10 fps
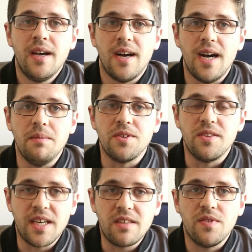Um, so
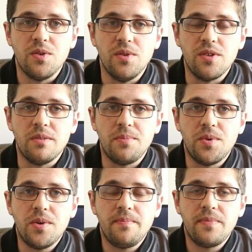thanks for all the
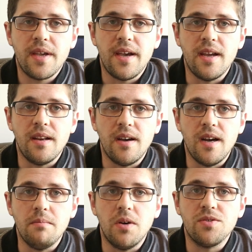support and um,